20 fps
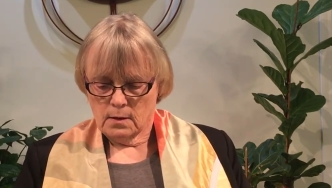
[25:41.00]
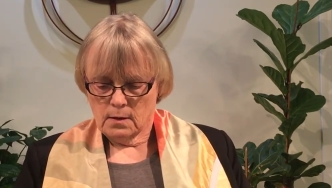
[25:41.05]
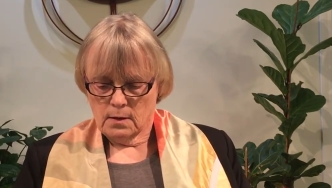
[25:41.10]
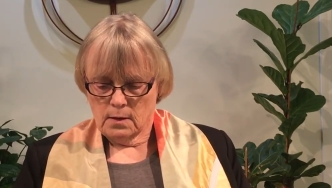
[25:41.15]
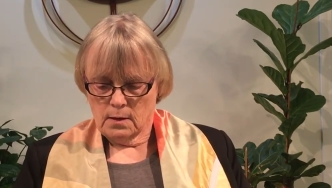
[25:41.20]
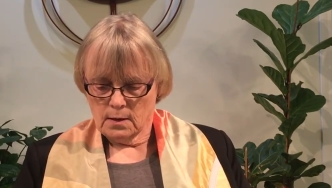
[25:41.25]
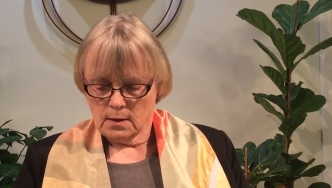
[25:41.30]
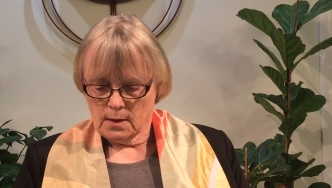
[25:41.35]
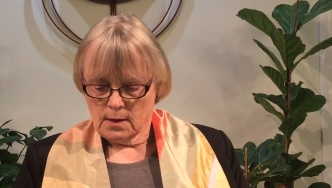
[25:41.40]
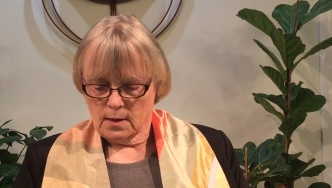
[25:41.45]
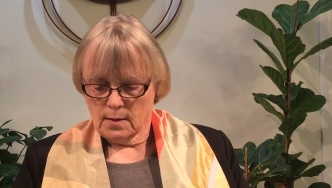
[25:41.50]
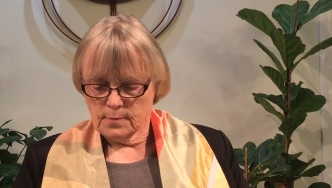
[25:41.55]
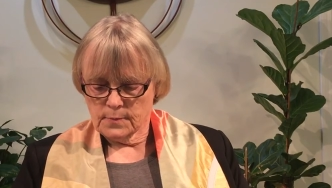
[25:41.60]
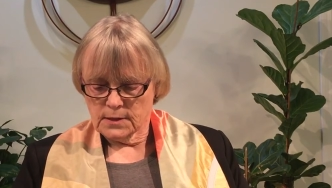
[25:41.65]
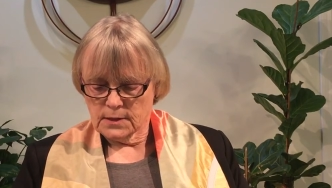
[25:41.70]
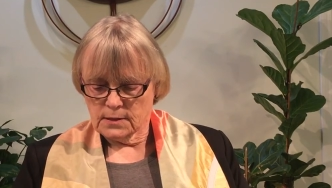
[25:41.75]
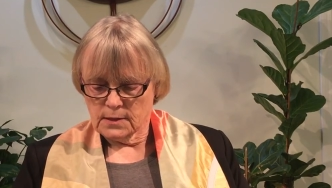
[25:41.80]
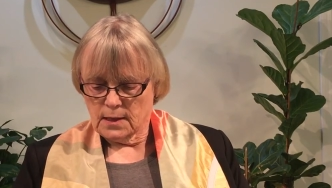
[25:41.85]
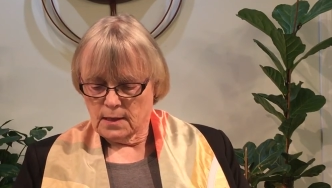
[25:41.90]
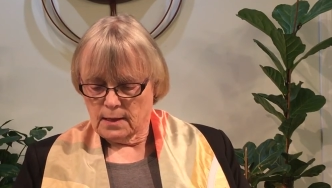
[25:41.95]
It
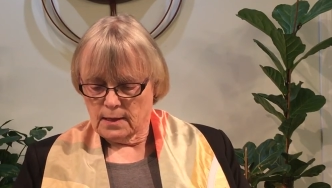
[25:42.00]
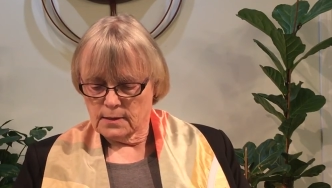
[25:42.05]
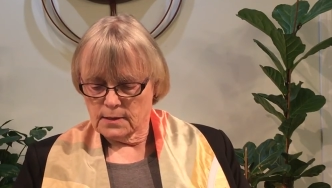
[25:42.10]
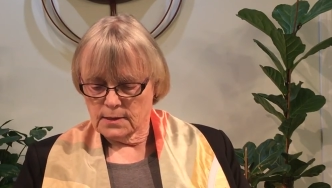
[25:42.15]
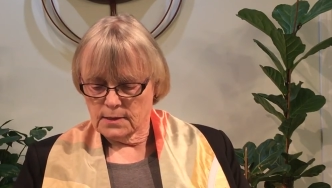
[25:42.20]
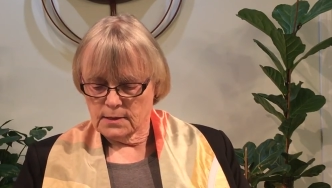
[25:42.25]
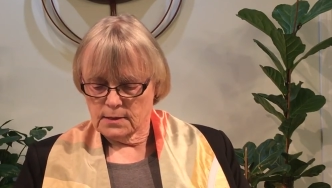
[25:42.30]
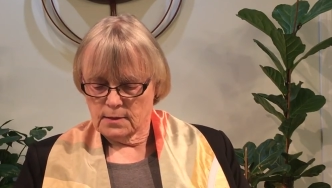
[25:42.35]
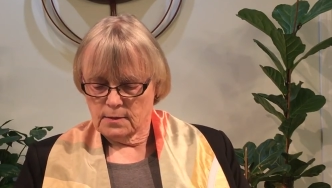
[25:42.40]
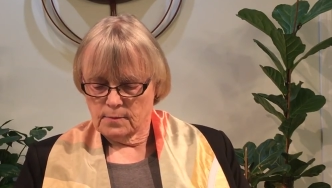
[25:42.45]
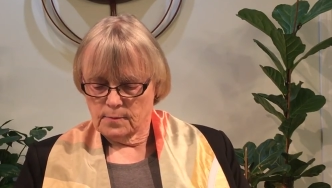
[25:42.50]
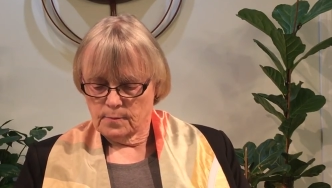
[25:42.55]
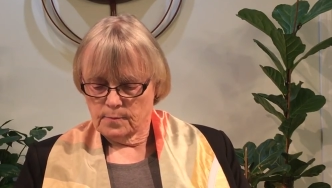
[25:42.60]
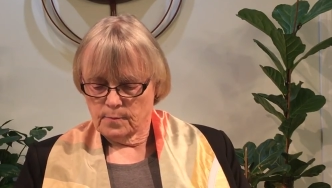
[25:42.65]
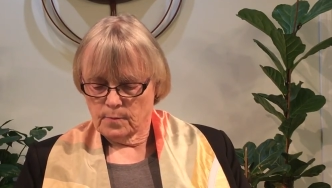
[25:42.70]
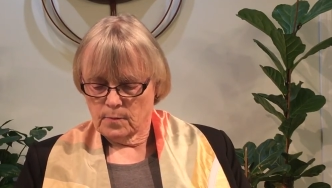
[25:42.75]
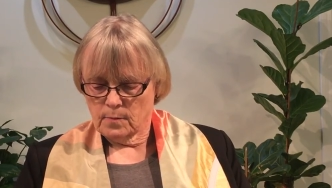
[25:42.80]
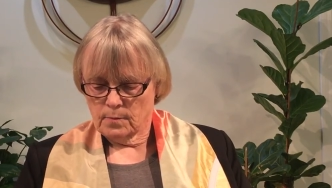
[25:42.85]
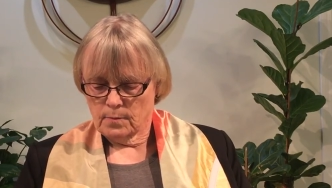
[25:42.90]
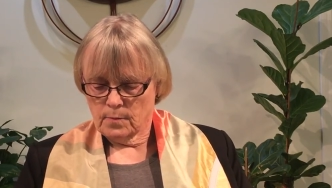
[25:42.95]
comes to us,
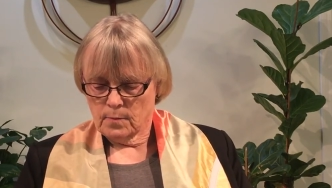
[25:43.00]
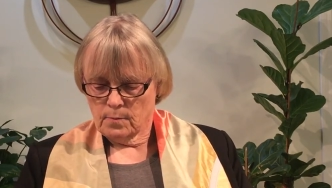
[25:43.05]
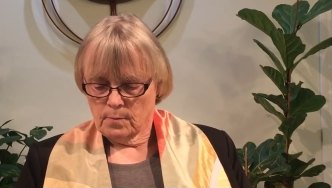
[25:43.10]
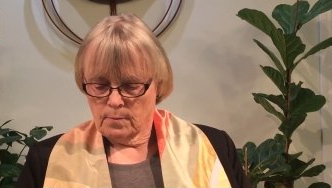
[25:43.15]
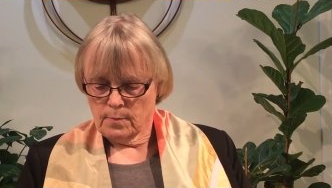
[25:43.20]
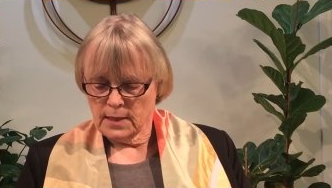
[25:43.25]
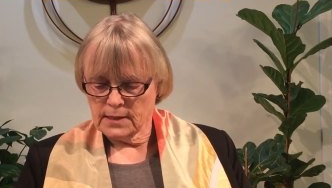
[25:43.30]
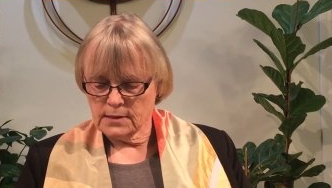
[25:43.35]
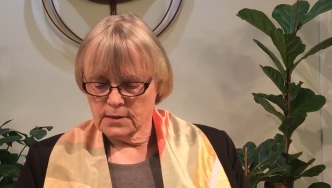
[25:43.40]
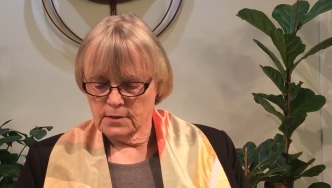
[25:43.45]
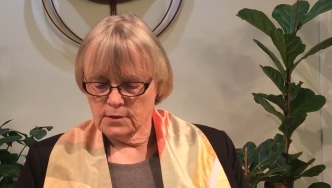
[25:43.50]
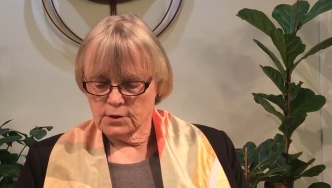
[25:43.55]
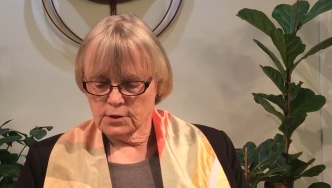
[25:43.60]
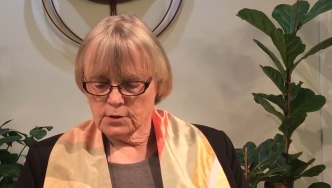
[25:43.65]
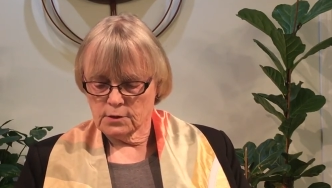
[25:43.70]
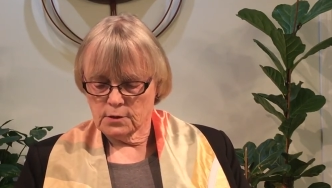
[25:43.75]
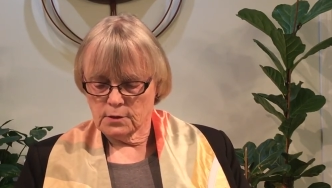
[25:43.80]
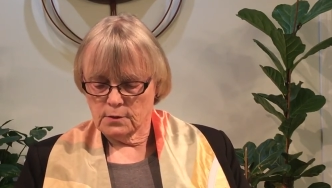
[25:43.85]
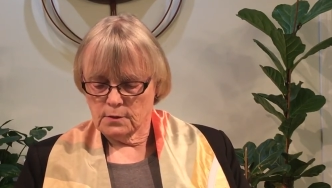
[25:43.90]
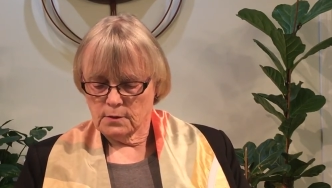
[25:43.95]

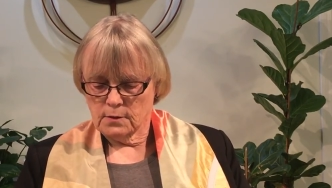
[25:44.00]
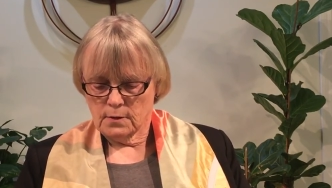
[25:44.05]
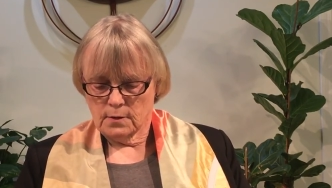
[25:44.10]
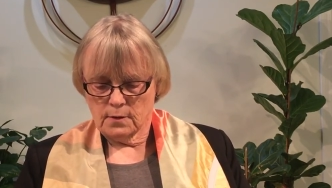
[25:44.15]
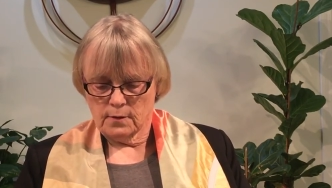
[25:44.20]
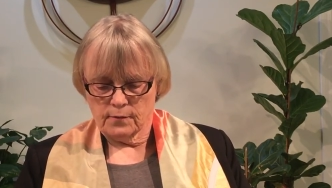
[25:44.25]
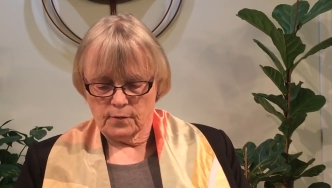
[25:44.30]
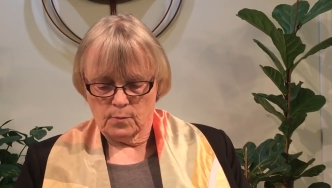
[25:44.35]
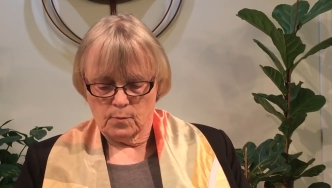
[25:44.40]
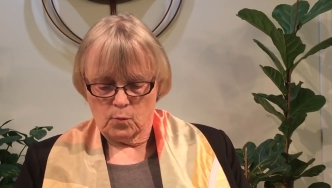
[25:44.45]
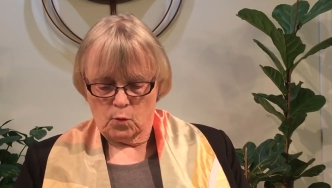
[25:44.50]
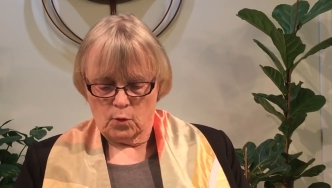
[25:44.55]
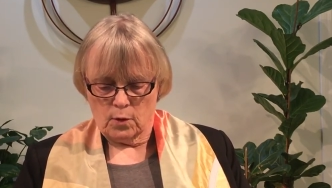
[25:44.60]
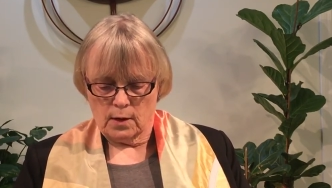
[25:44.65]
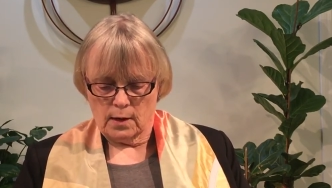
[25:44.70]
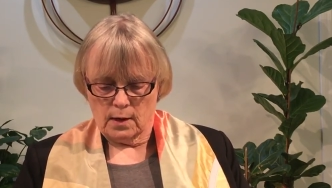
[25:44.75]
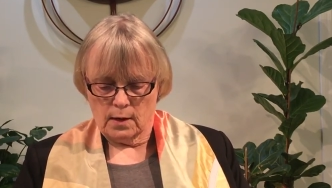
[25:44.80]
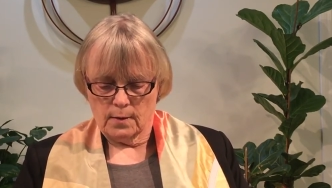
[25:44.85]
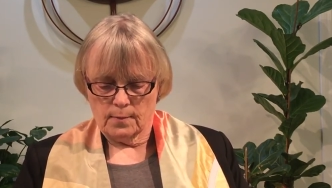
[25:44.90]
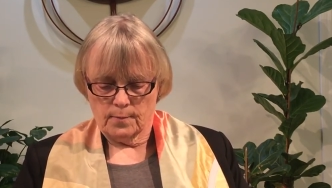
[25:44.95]
messenger of the
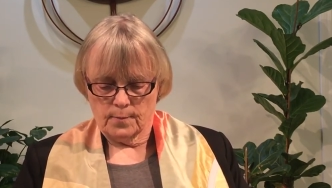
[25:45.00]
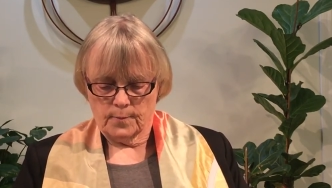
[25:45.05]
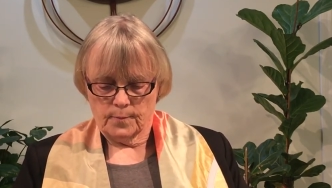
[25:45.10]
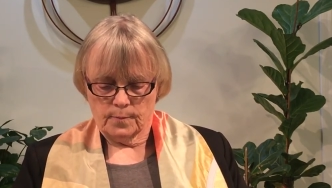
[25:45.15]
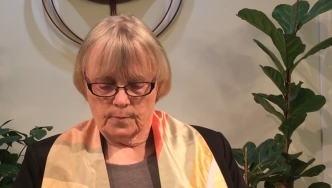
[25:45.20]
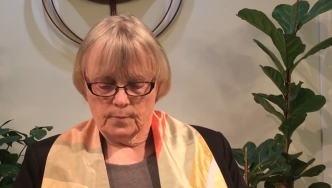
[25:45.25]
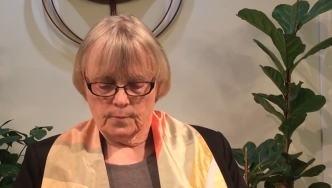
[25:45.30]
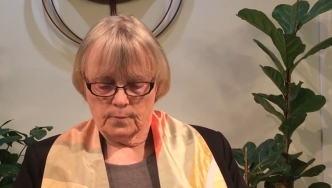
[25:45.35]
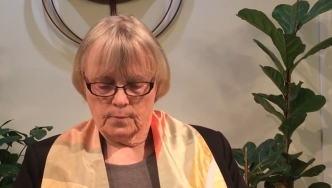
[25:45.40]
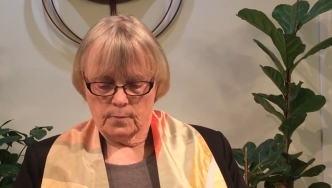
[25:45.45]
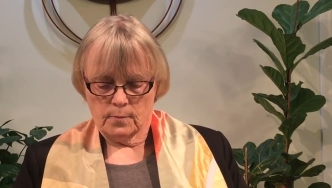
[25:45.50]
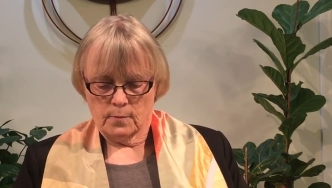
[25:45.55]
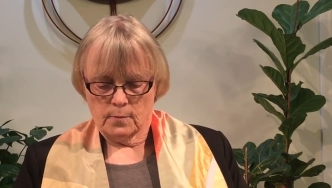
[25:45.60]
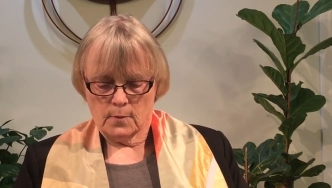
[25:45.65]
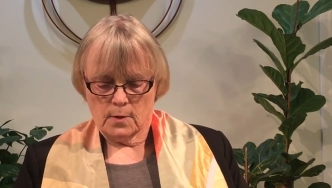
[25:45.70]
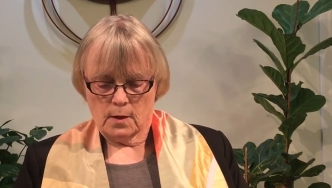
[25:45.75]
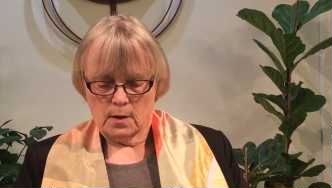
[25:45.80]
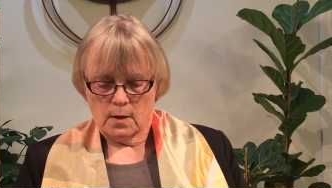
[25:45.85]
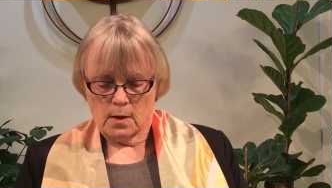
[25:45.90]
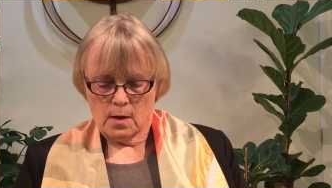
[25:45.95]
morning,
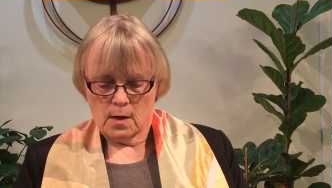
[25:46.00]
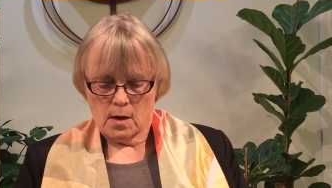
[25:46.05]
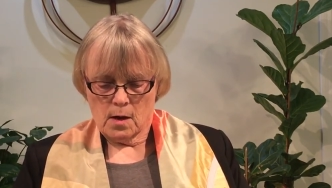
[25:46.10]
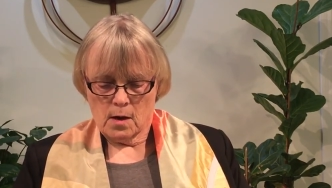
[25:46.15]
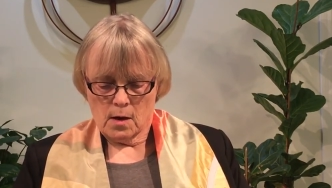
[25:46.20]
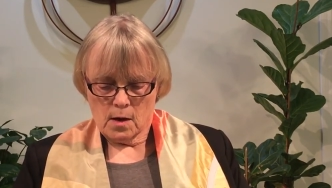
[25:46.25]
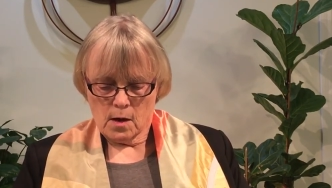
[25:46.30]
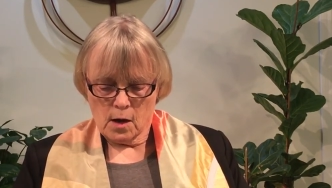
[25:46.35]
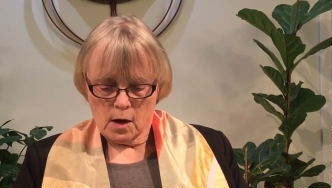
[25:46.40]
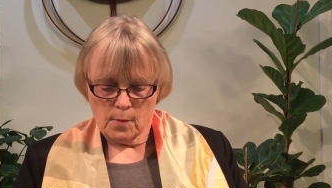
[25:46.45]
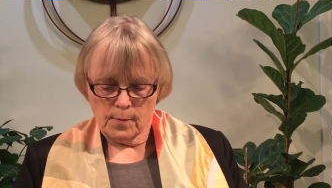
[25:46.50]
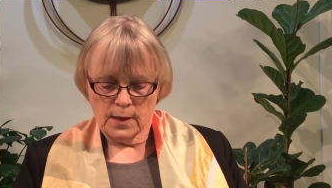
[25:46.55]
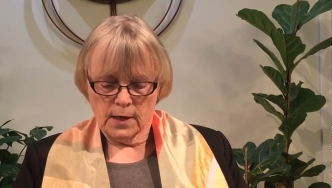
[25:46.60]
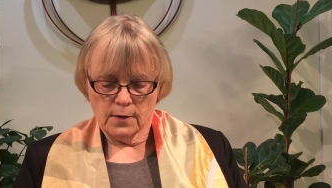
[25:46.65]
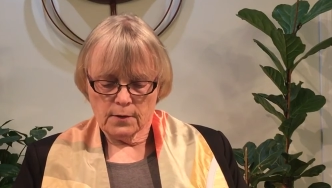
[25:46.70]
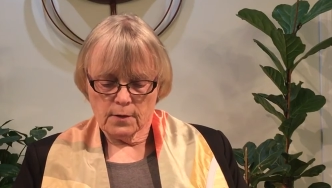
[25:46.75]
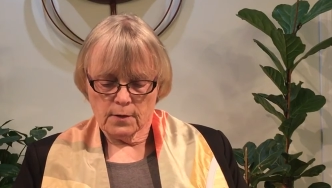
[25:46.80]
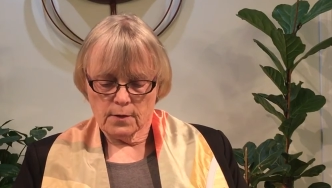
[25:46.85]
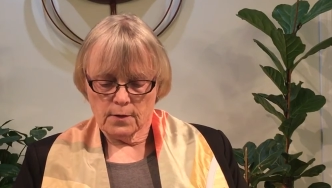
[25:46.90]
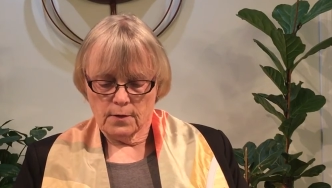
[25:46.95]

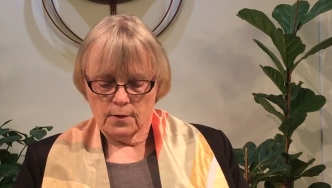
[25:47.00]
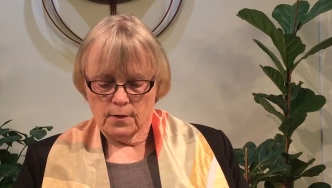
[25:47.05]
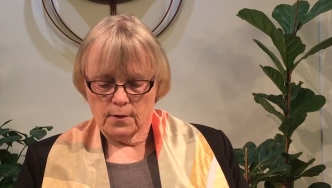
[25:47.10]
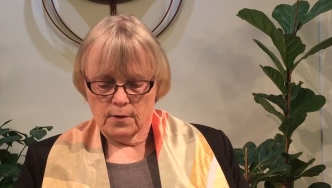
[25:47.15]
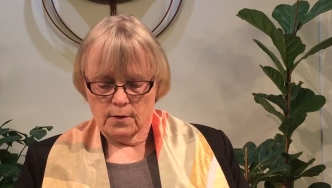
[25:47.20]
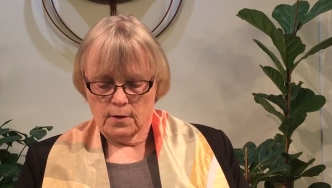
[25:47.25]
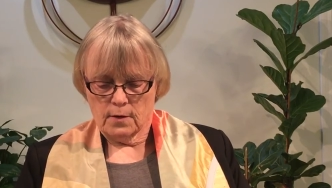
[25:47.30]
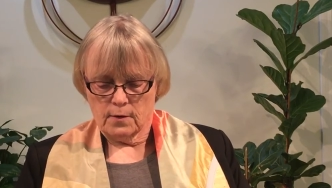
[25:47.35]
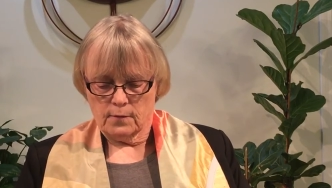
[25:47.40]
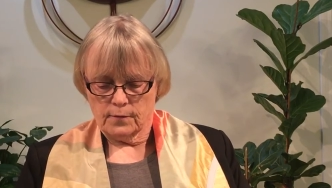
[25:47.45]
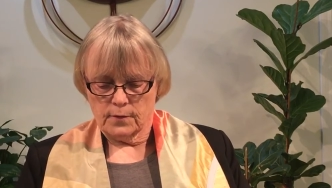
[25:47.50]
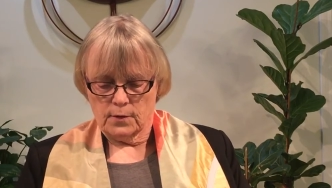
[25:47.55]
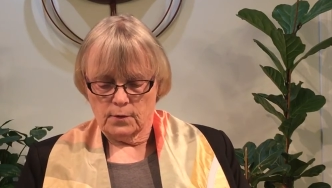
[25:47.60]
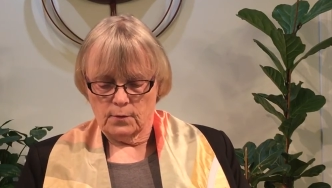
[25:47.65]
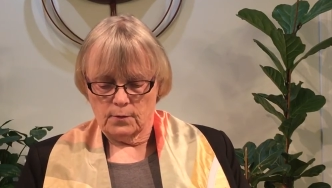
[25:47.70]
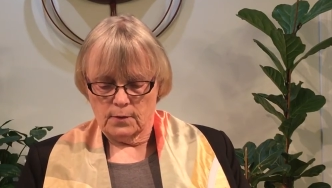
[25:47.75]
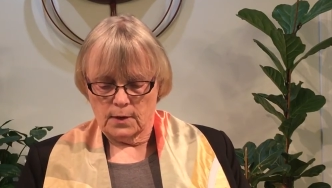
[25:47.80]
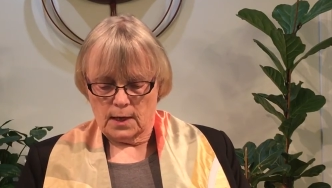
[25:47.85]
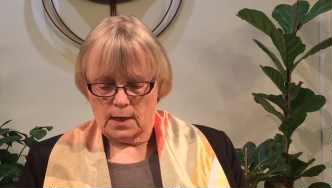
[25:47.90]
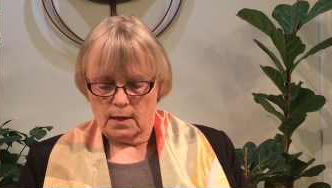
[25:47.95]
harbinger of a
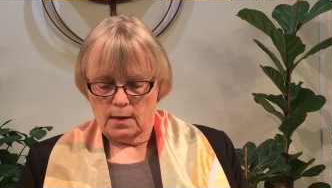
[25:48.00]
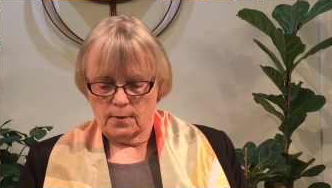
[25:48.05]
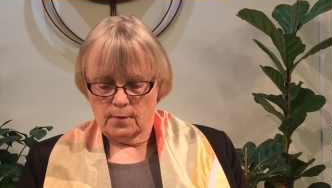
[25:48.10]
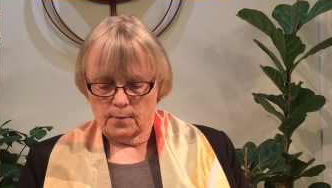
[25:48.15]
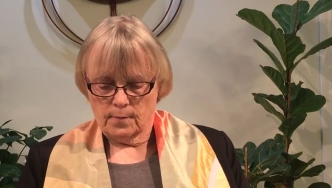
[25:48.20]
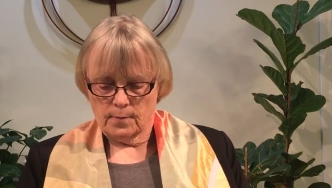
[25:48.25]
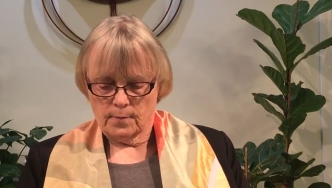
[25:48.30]
new day.